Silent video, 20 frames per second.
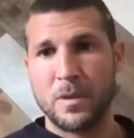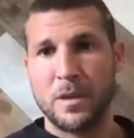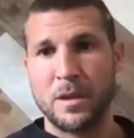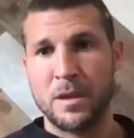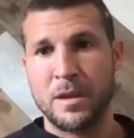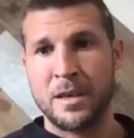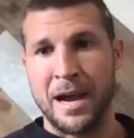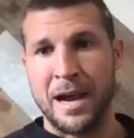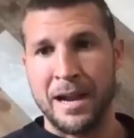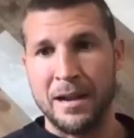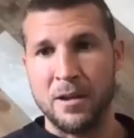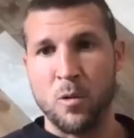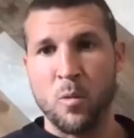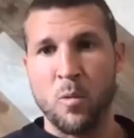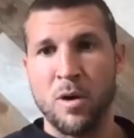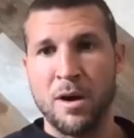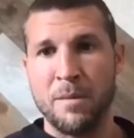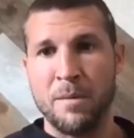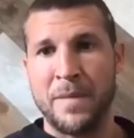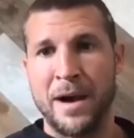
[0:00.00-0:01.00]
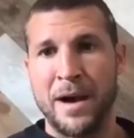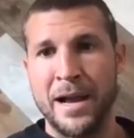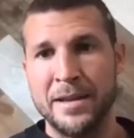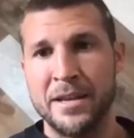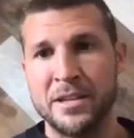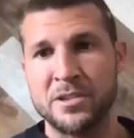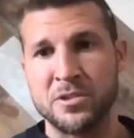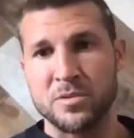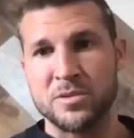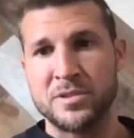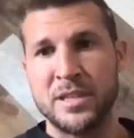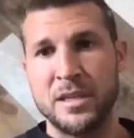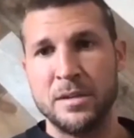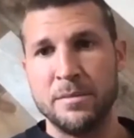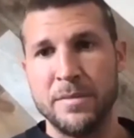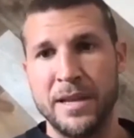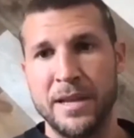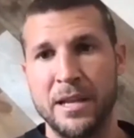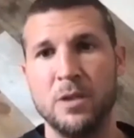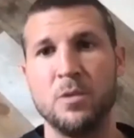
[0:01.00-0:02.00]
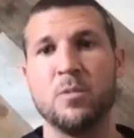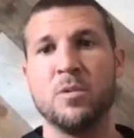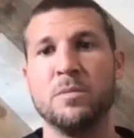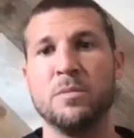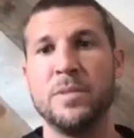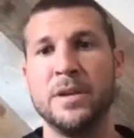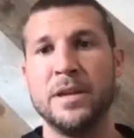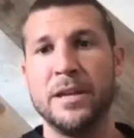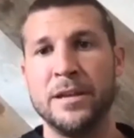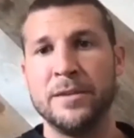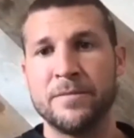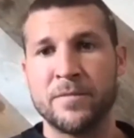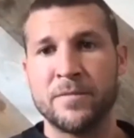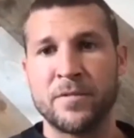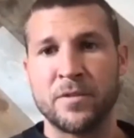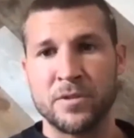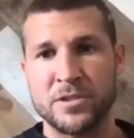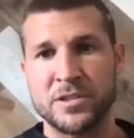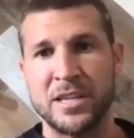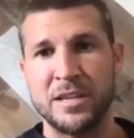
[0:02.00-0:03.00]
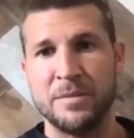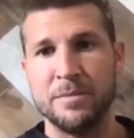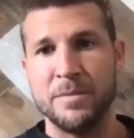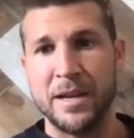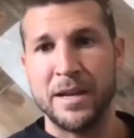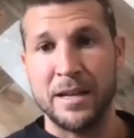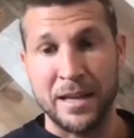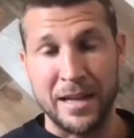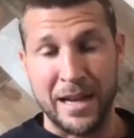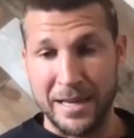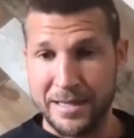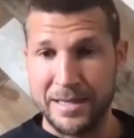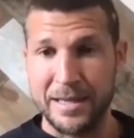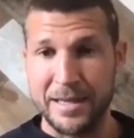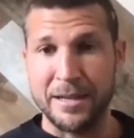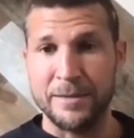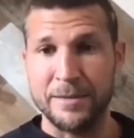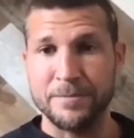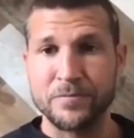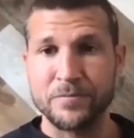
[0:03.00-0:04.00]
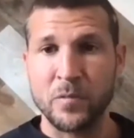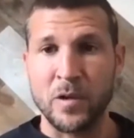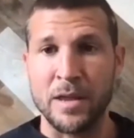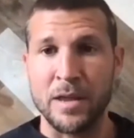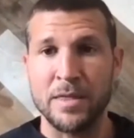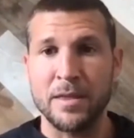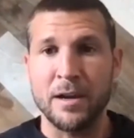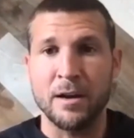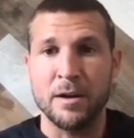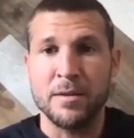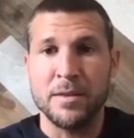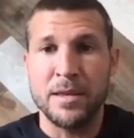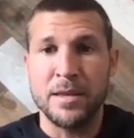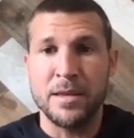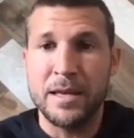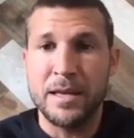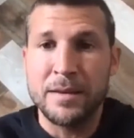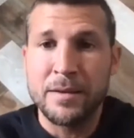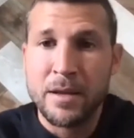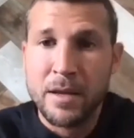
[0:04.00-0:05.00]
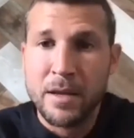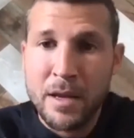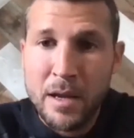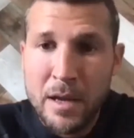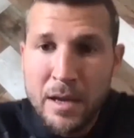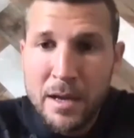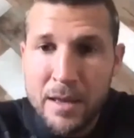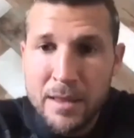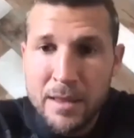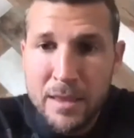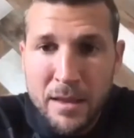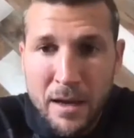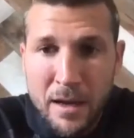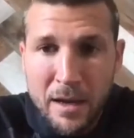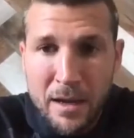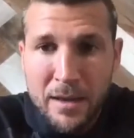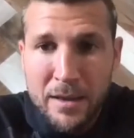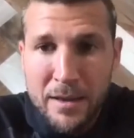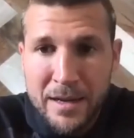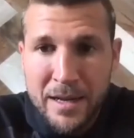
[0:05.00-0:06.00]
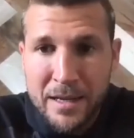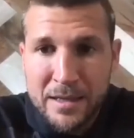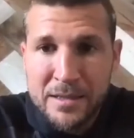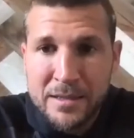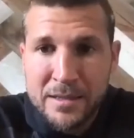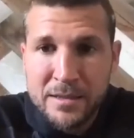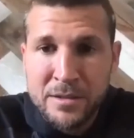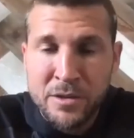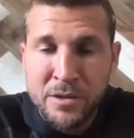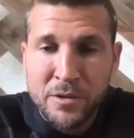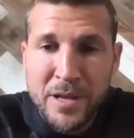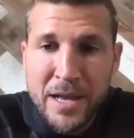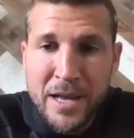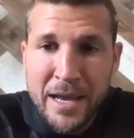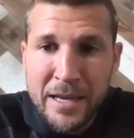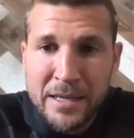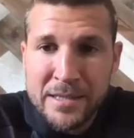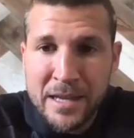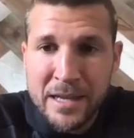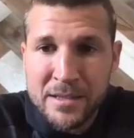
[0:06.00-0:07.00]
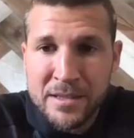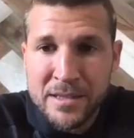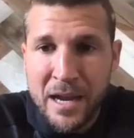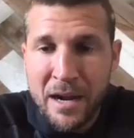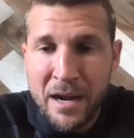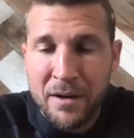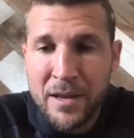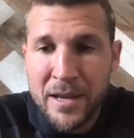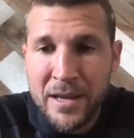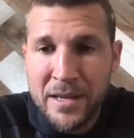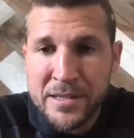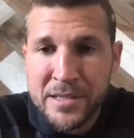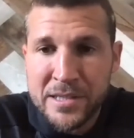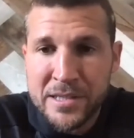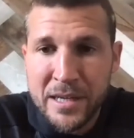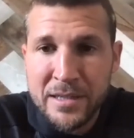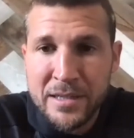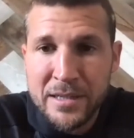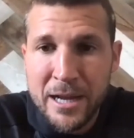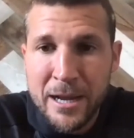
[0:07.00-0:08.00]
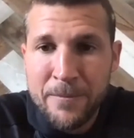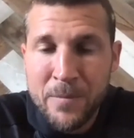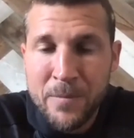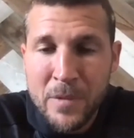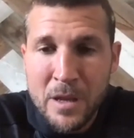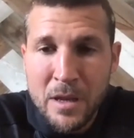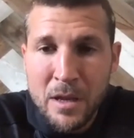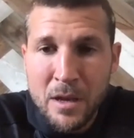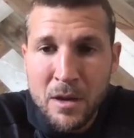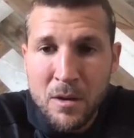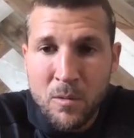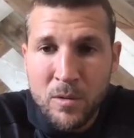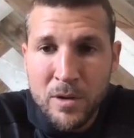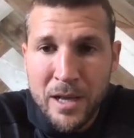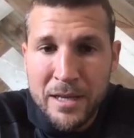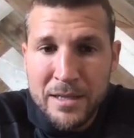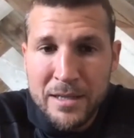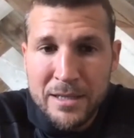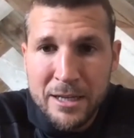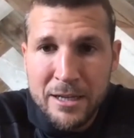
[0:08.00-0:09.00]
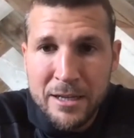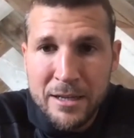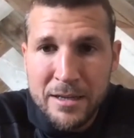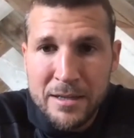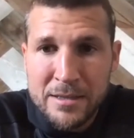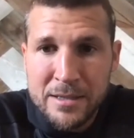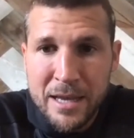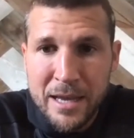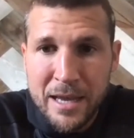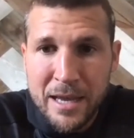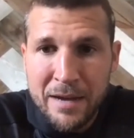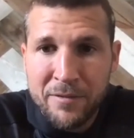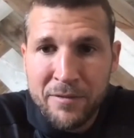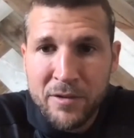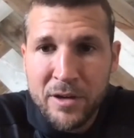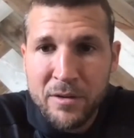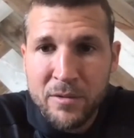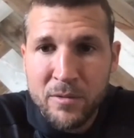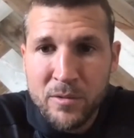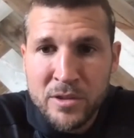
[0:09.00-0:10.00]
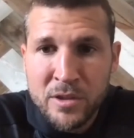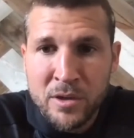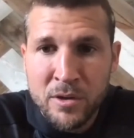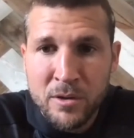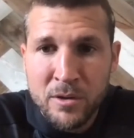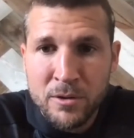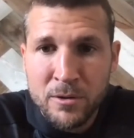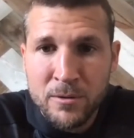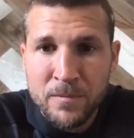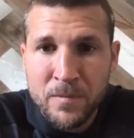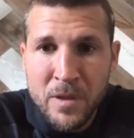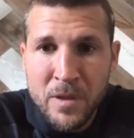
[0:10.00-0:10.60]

kind of what my initial team meeting would be, first team meeting. And I did it right there. And then the next 2 days, that Saturday and Sunday, what I did is every returner,